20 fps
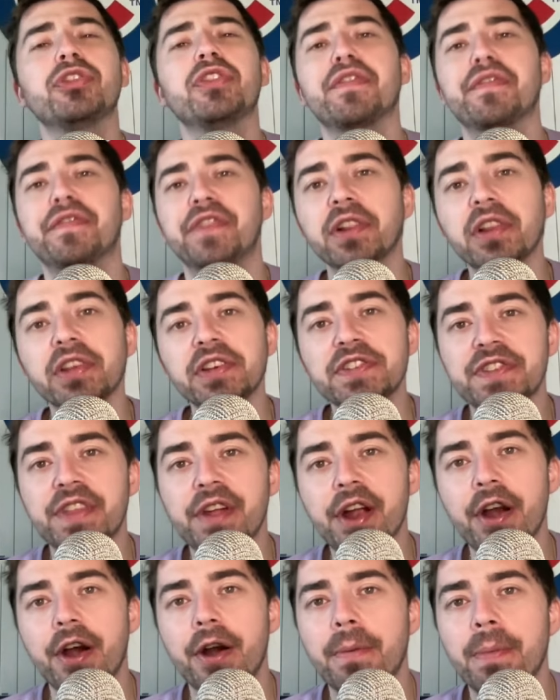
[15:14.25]
the Phillies
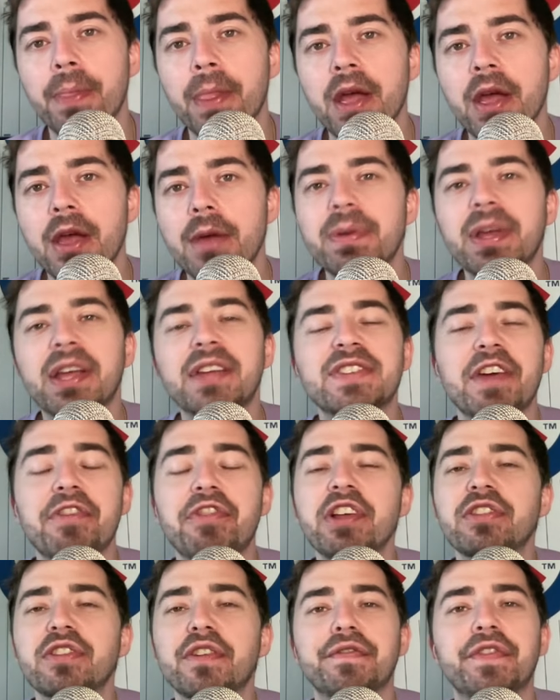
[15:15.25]
there because I
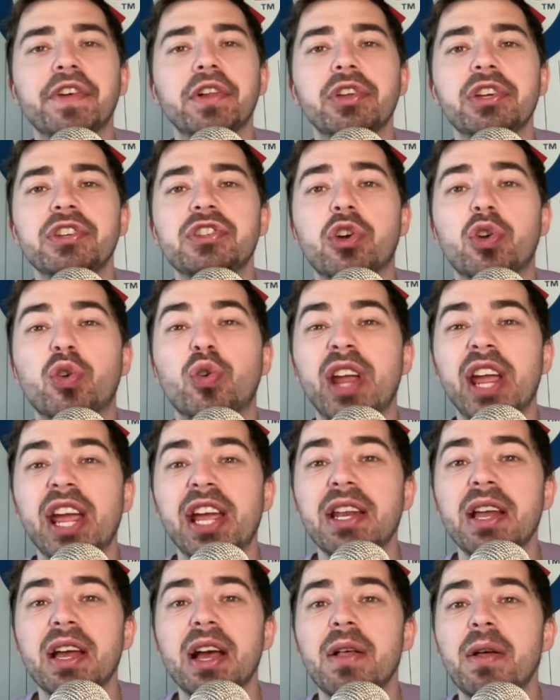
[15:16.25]
think the Phillies create